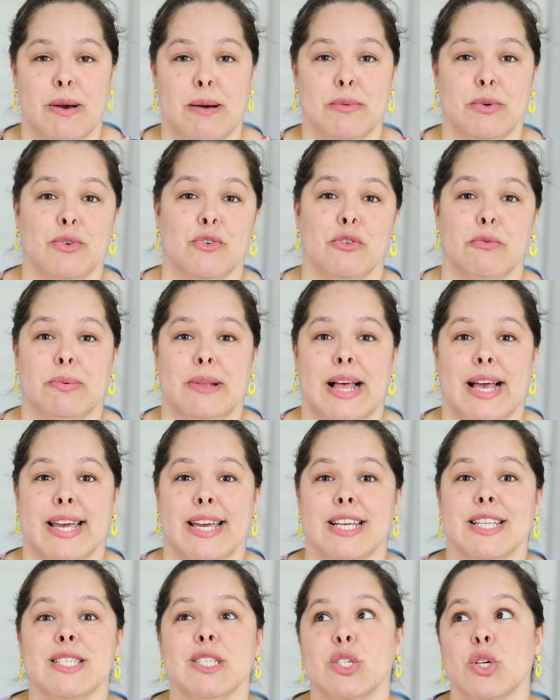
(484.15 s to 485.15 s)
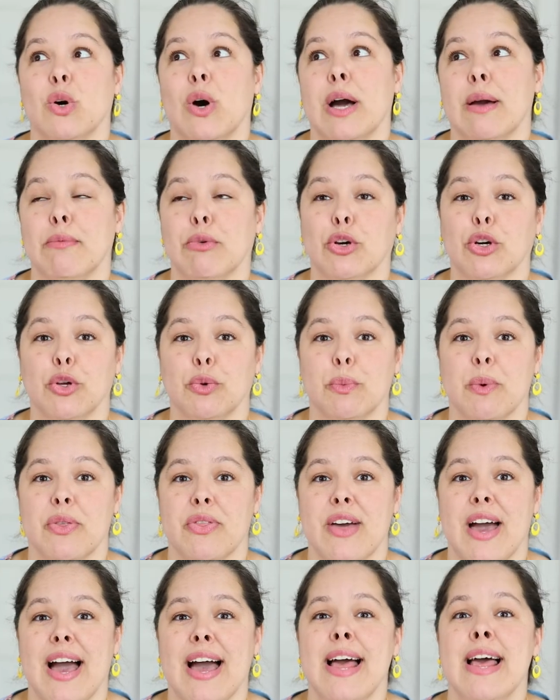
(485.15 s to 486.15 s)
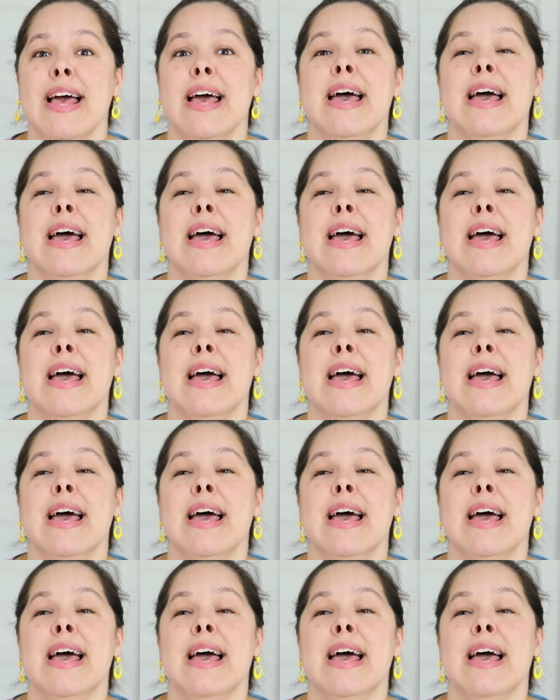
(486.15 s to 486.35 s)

popover placket so i'm good with that